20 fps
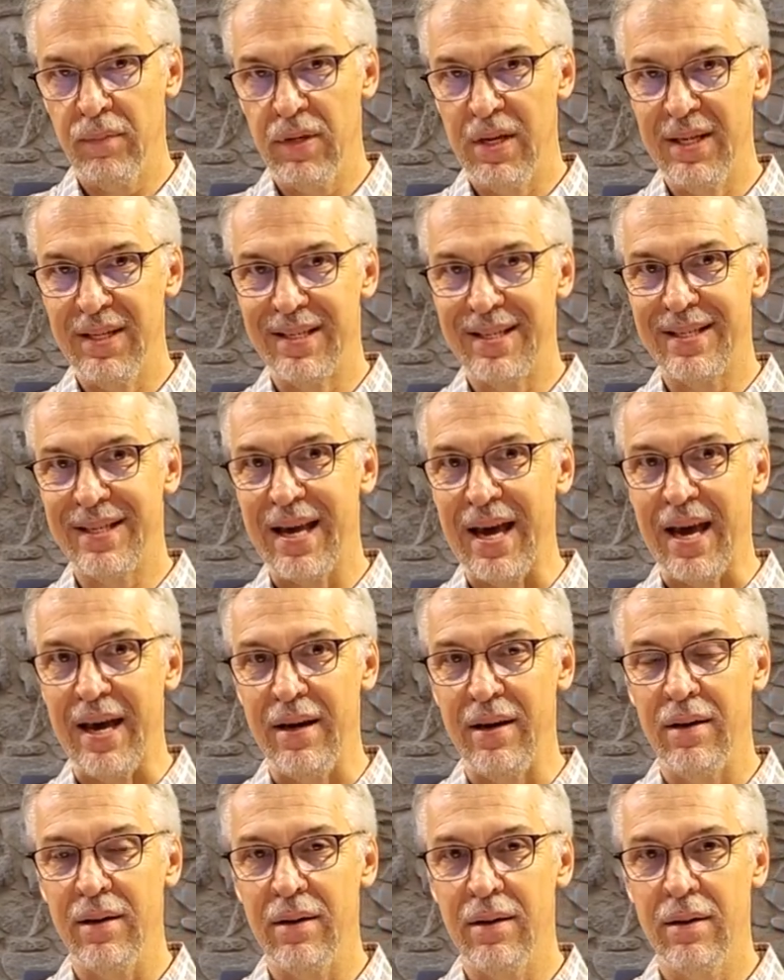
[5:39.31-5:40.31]

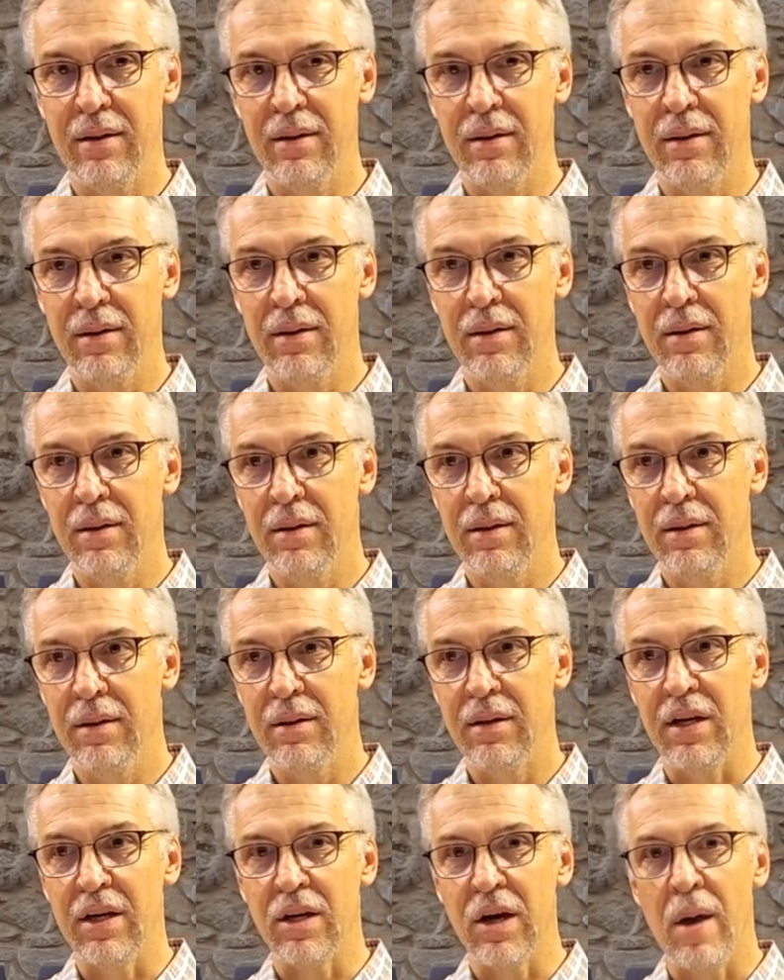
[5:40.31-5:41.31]
Instead,
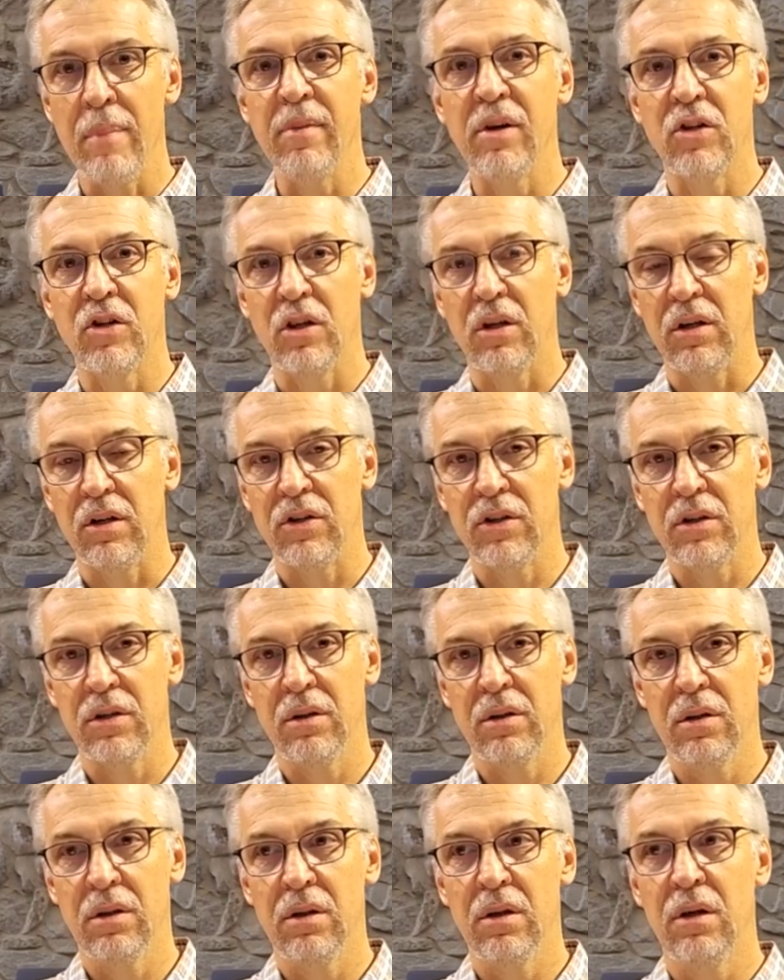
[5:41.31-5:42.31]
they come to church
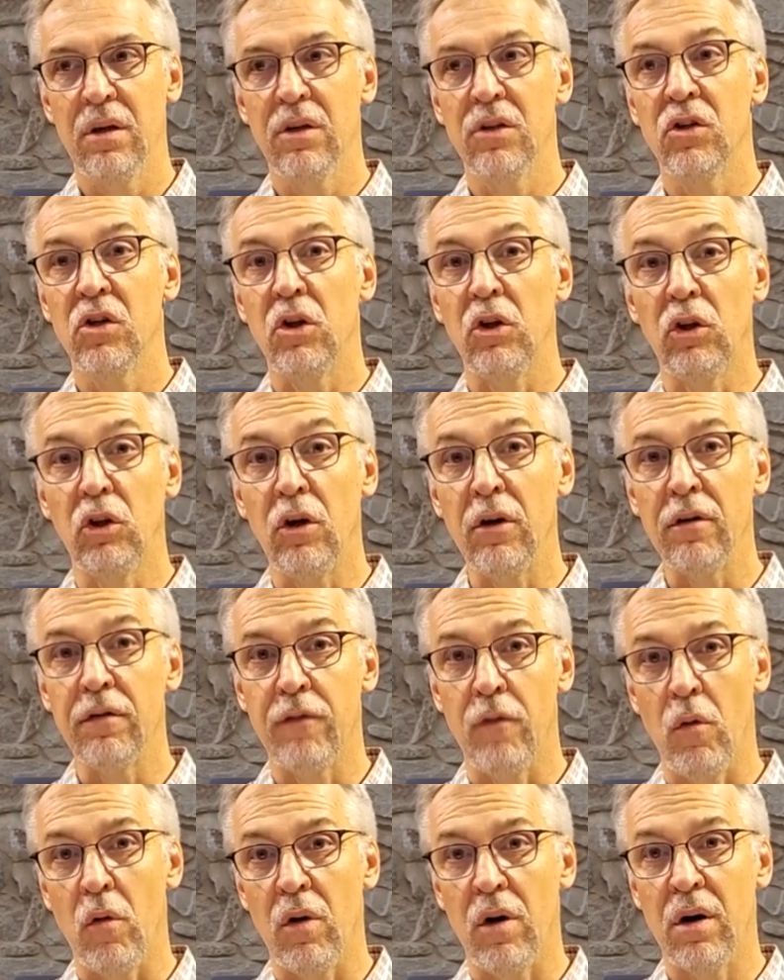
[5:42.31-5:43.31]
to look
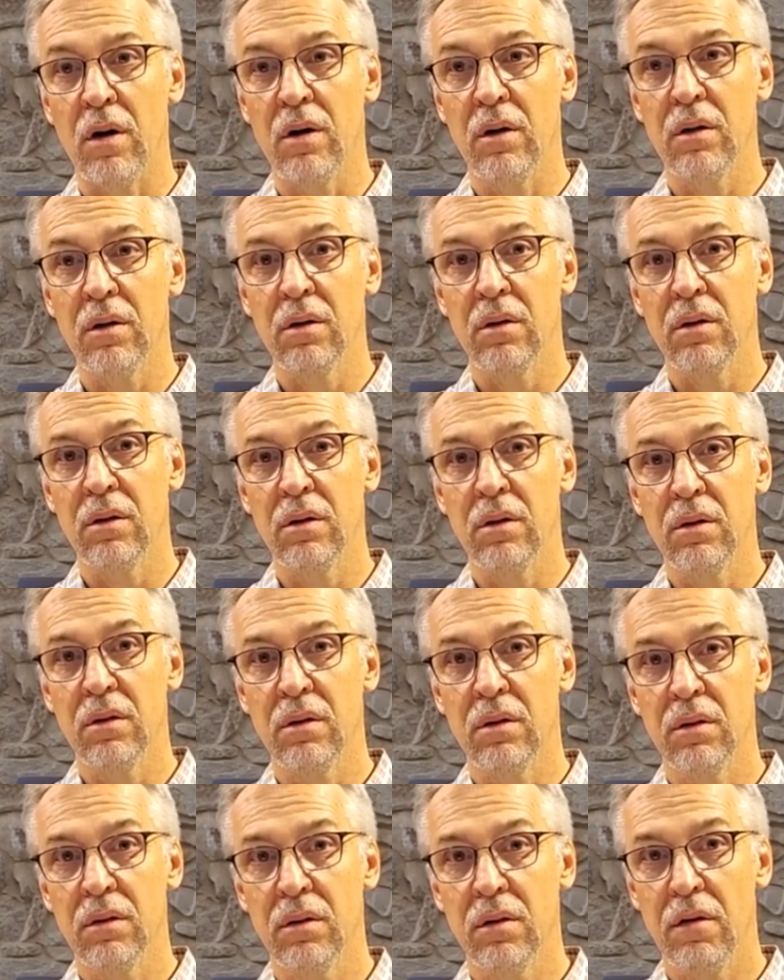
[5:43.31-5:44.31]
for
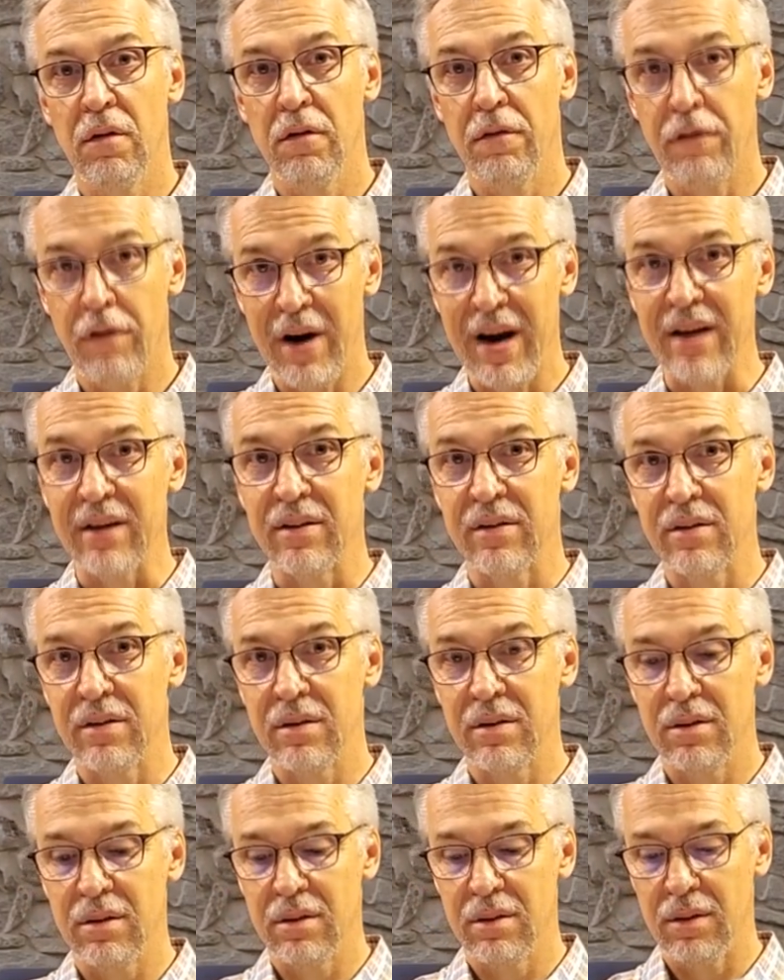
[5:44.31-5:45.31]
friends.